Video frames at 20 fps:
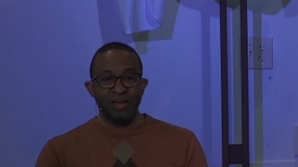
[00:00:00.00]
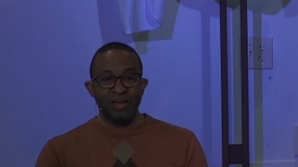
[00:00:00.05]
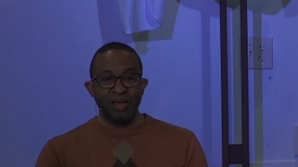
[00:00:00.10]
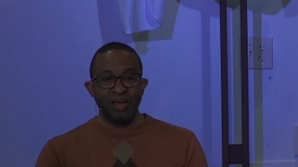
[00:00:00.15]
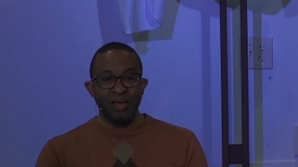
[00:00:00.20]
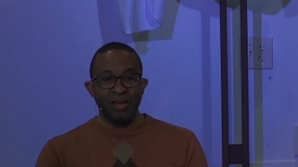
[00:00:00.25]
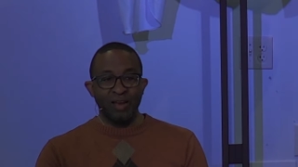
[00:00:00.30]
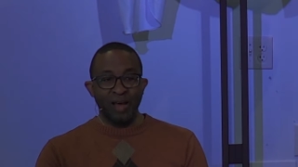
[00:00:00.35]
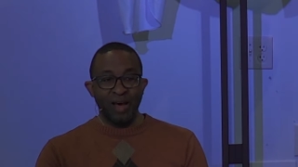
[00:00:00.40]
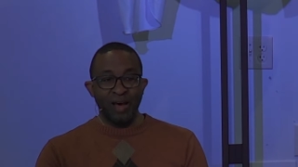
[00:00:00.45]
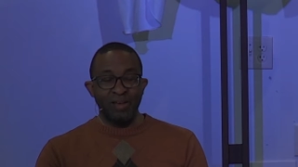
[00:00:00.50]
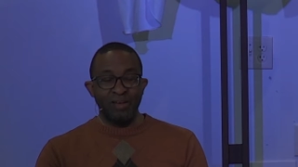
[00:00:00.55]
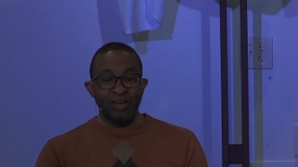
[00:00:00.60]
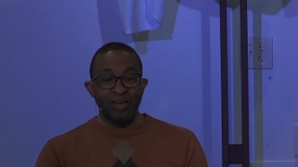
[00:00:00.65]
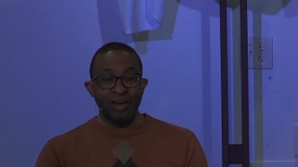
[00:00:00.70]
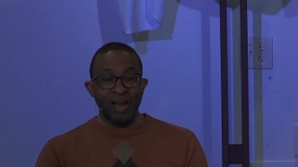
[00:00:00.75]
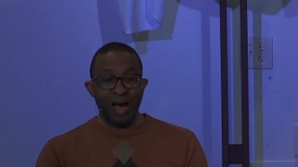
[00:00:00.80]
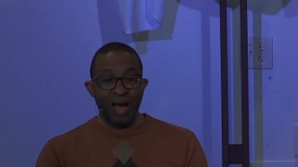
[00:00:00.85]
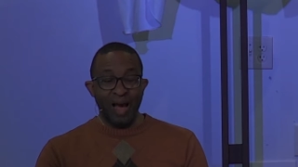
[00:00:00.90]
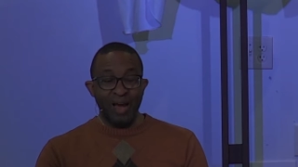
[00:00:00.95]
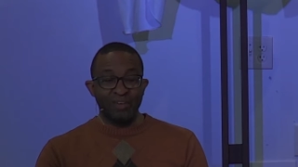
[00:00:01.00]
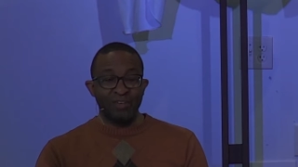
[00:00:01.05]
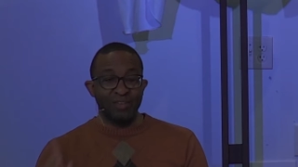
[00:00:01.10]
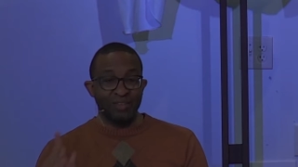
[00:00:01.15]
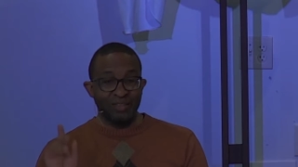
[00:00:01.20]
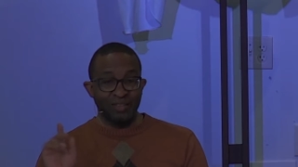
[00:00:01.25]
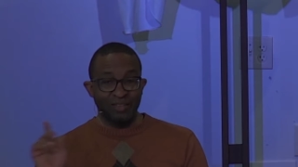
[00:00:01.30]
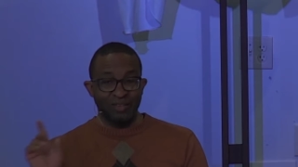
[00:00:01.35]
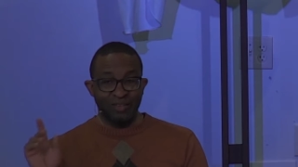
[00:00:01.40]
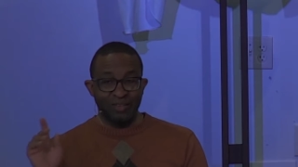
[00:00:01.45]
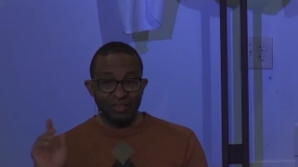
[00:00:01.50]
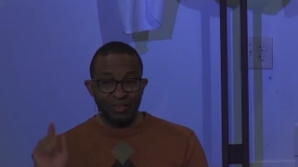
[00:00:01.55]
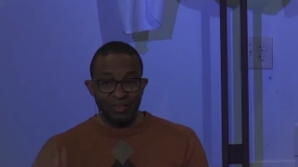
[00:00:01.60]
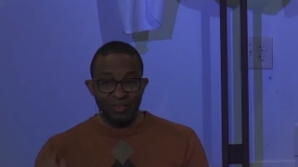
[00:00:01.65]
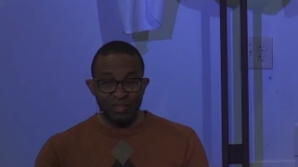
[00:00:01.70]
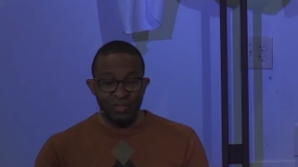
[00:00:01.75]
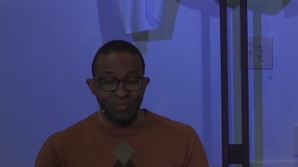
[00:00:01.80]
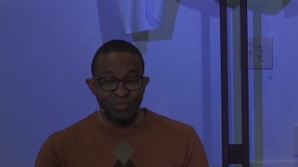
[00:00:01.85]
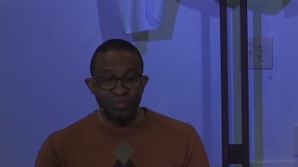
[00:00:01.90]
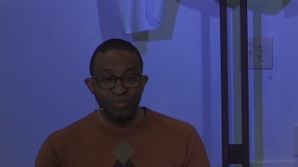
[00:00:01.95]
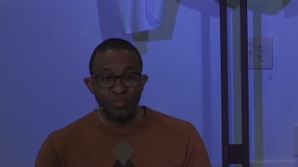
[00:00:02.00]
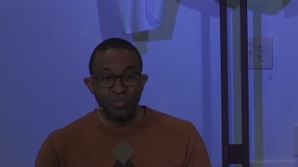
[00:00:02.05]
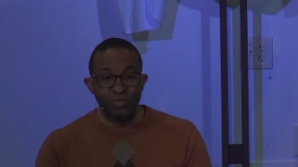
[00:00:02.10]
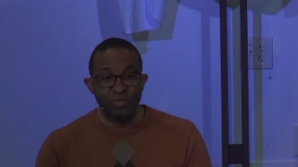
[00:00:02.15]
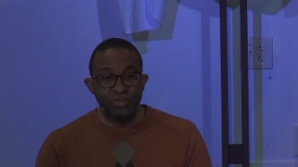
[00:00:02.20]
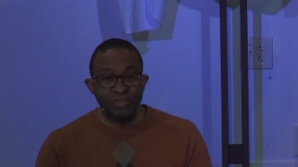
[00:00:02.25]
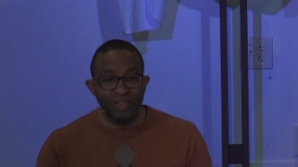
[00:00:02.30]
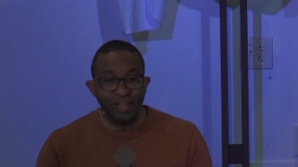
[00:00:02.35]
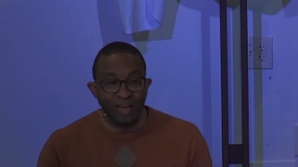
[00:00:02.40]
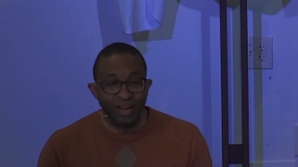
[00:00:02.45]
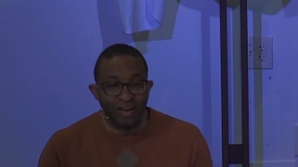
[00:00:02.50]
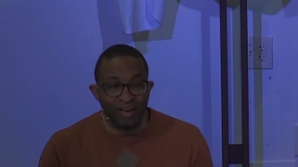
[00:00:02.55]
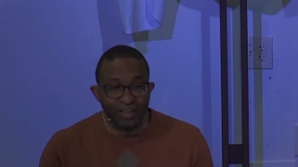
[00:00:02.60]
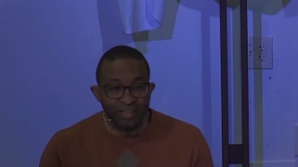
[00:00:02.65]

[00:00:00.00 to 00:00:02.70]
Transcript: And I actually think that there's some truth to that.